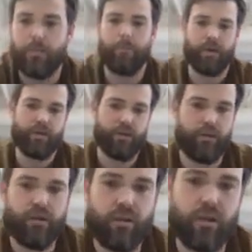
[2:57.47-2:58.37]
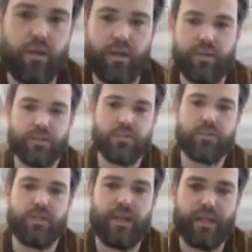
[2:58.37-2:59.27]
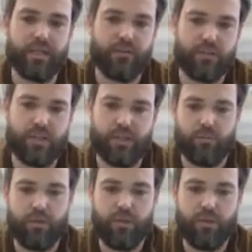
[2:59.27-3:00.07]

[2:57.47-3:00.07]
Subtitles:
But this is negative 10.